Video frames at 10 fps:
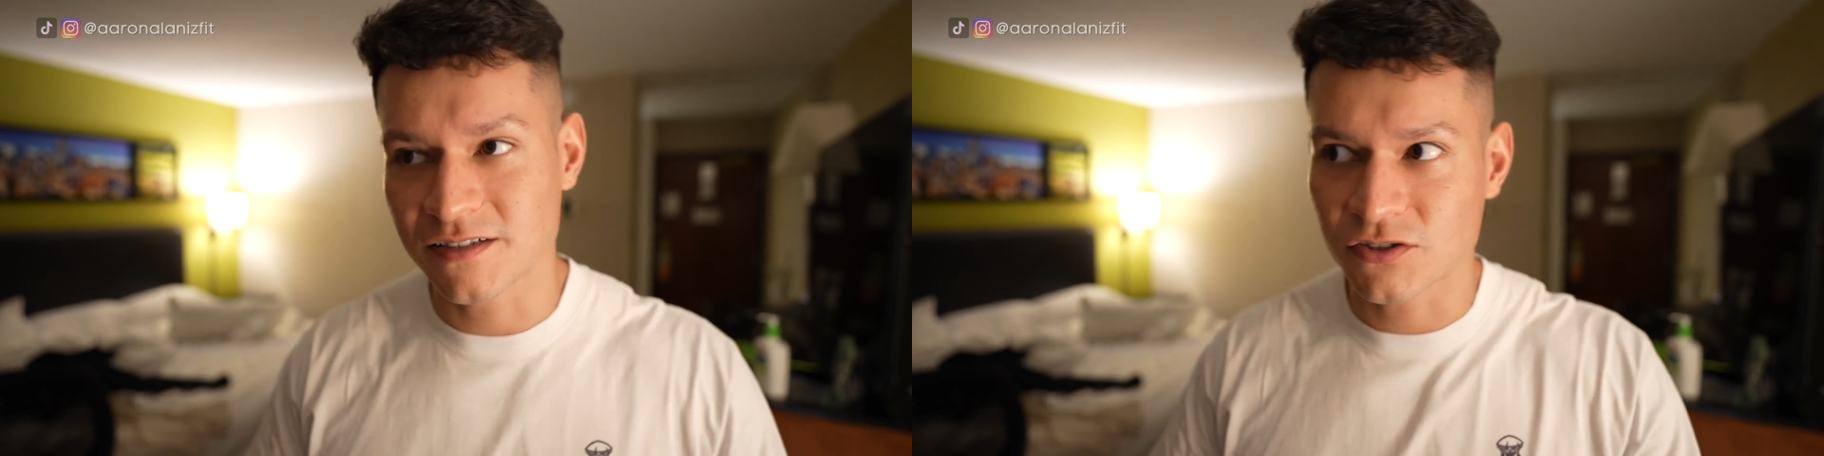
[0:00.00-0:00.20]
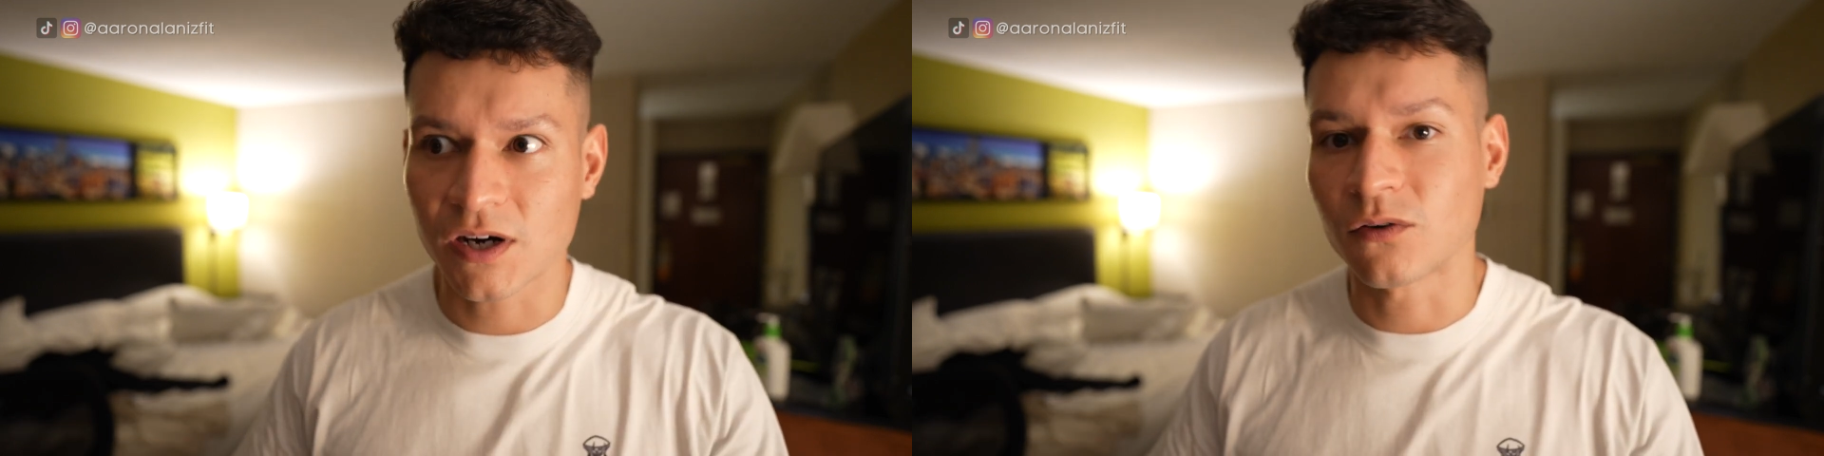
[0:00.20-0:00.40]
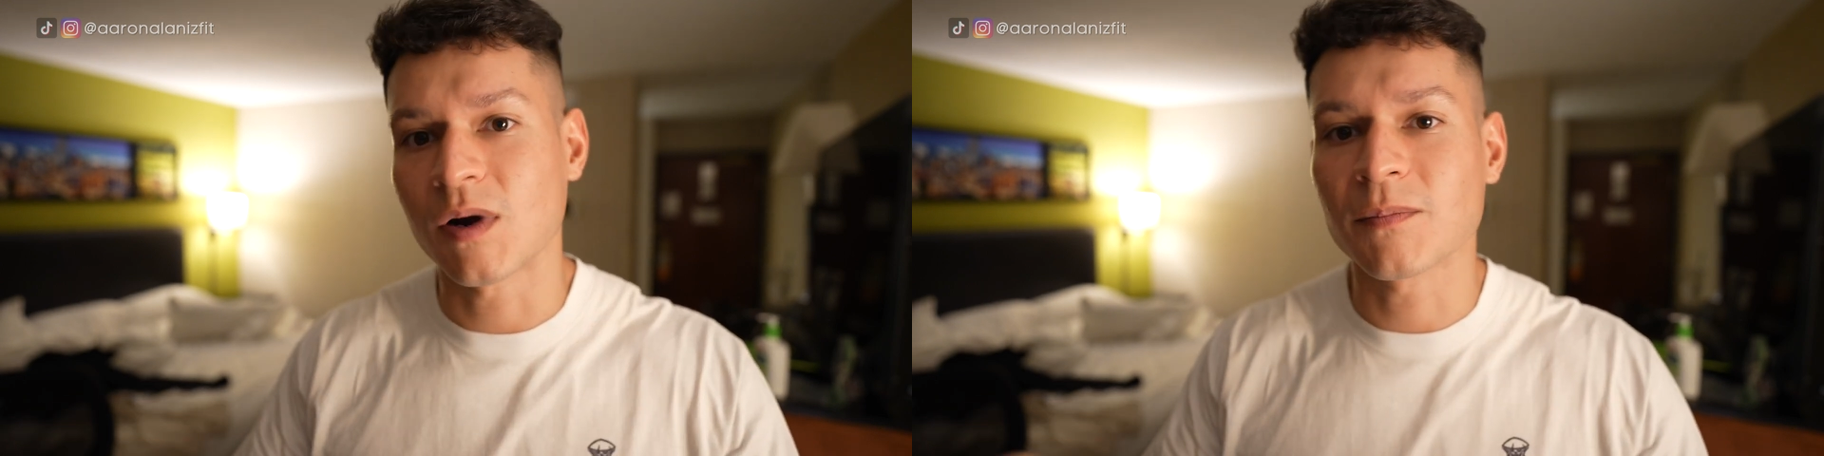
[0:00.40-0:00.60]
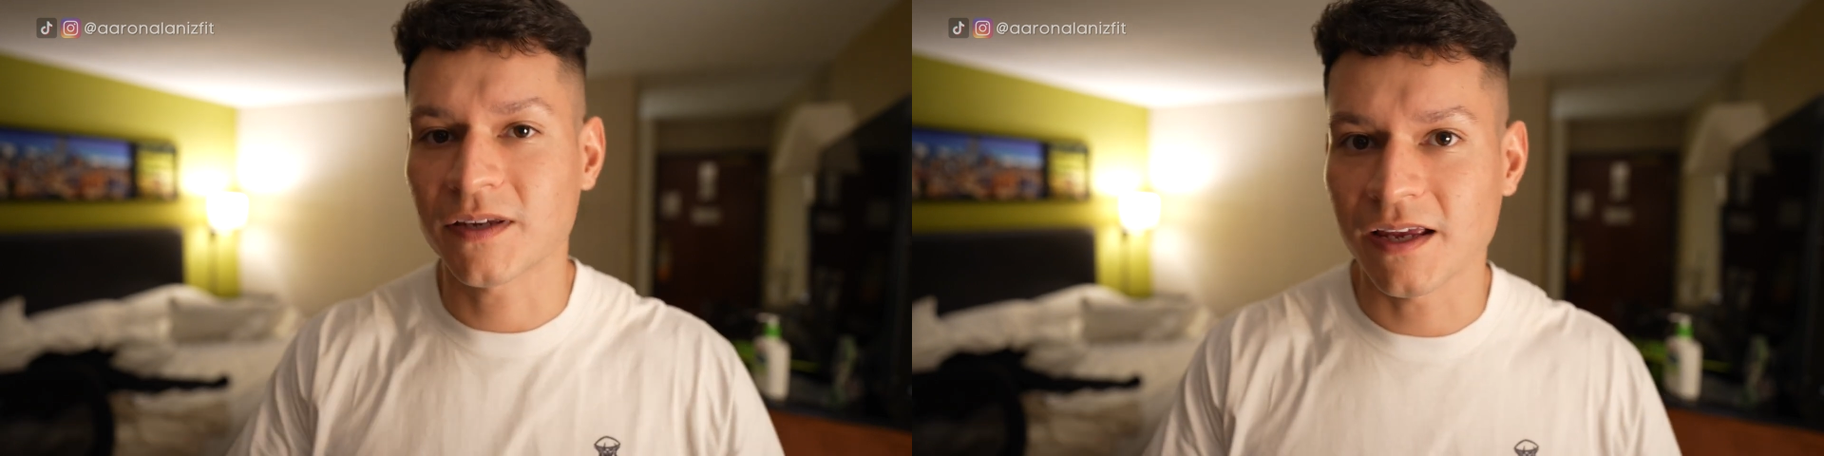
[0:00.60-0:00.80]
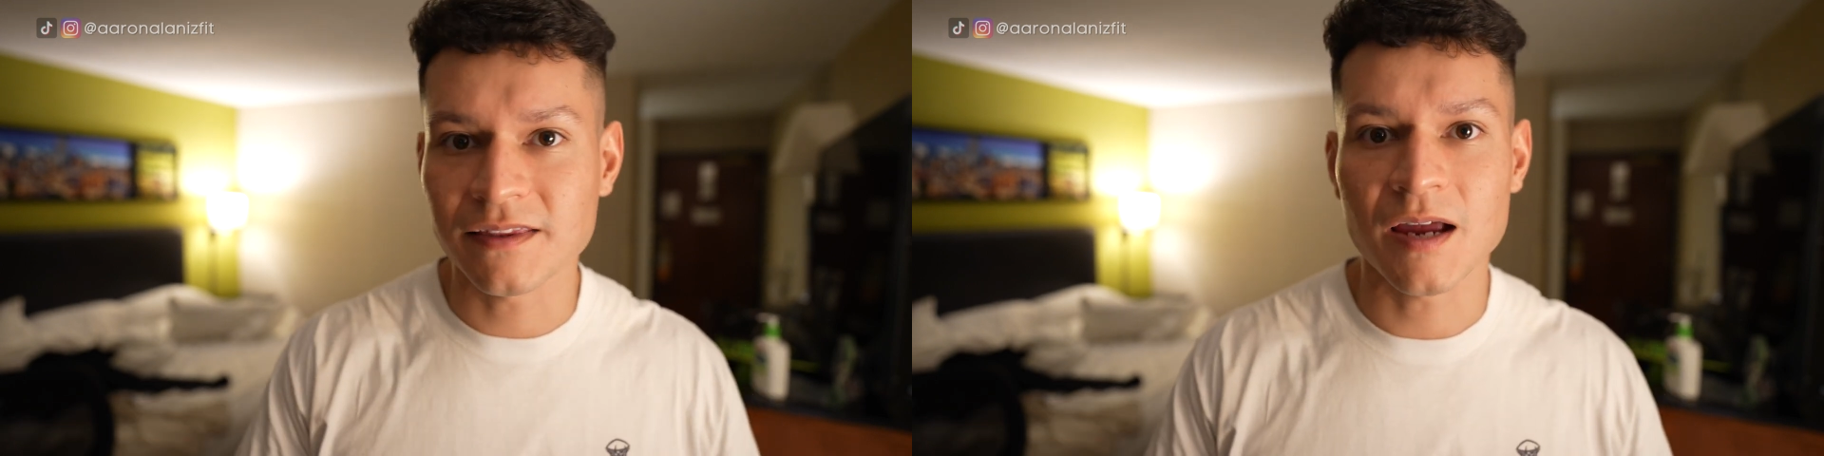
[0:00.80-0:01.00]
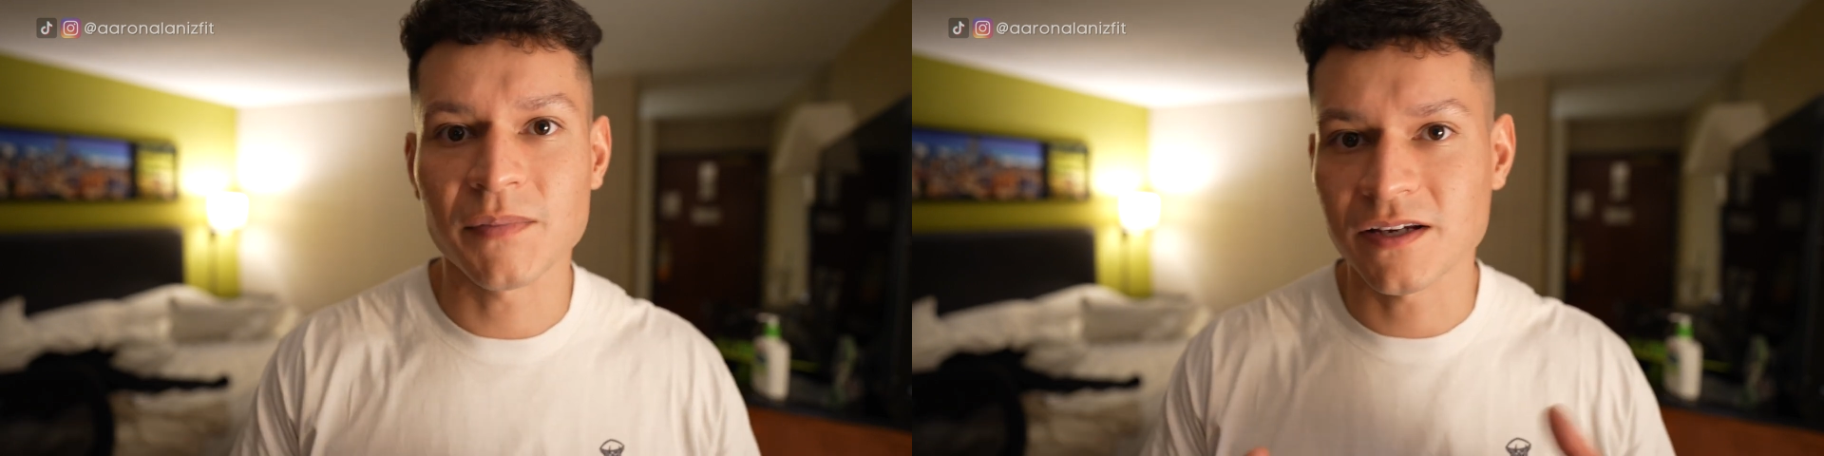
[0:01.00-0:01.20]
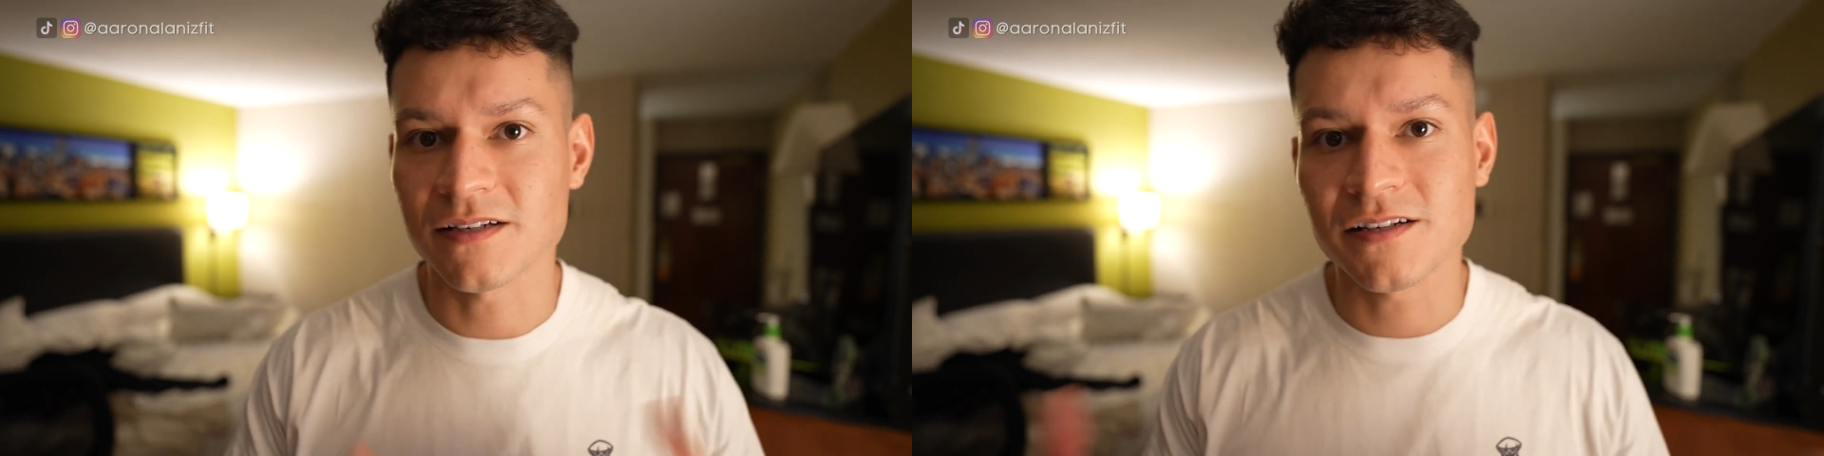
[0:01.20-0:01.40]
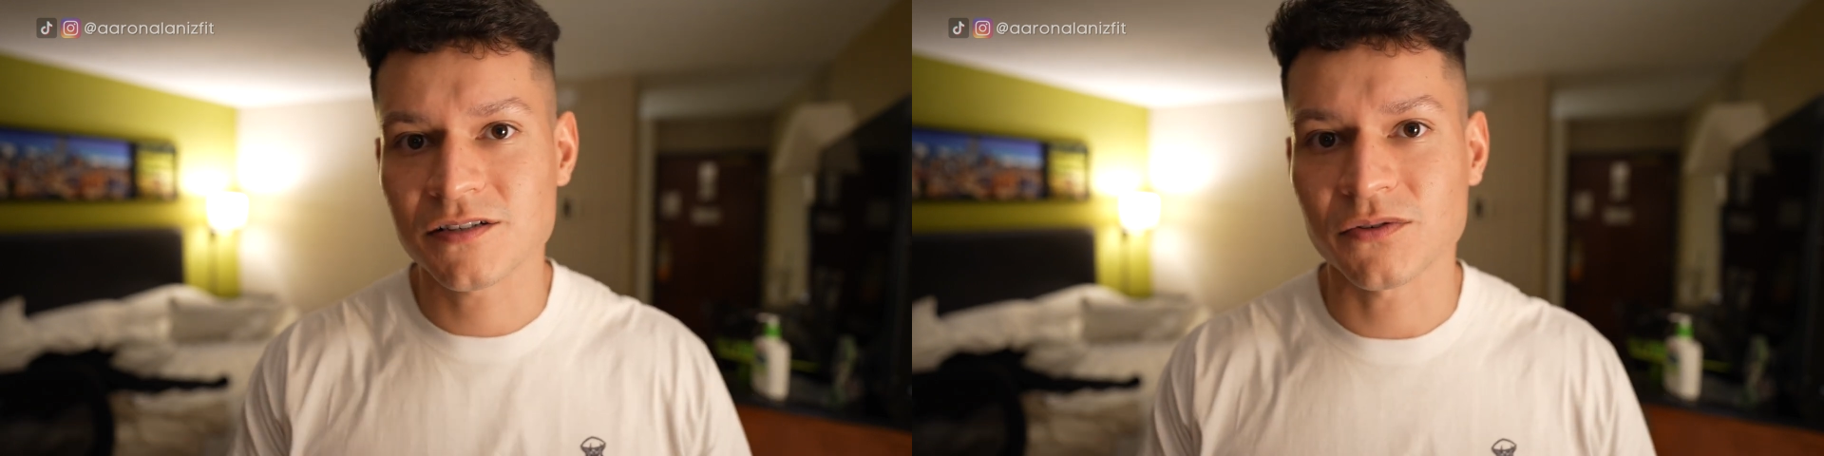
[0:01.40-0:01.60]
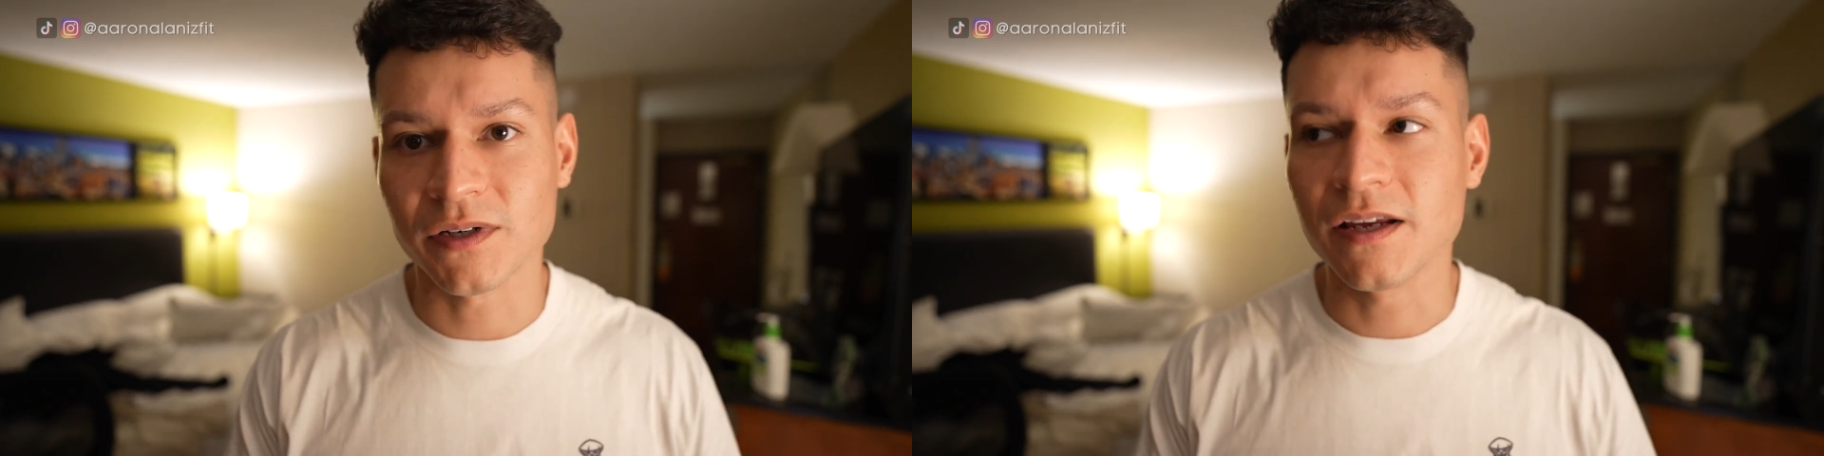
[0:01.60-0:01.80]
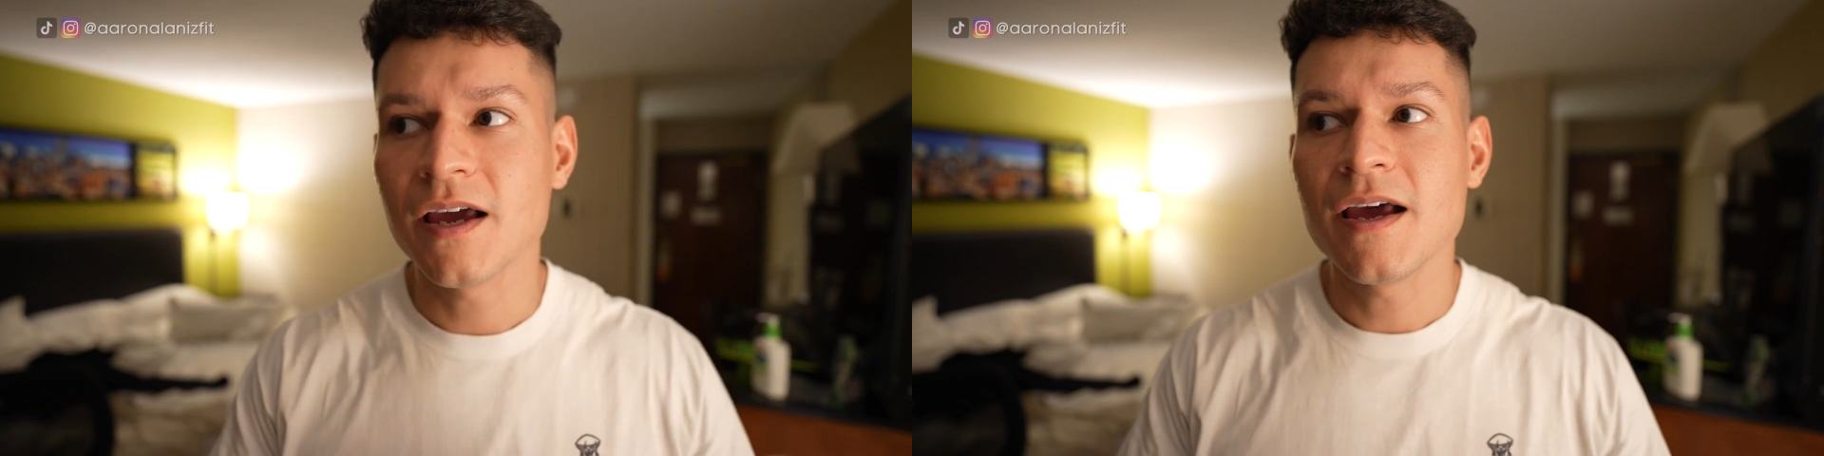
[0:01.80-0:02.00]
and try to replicate that, because history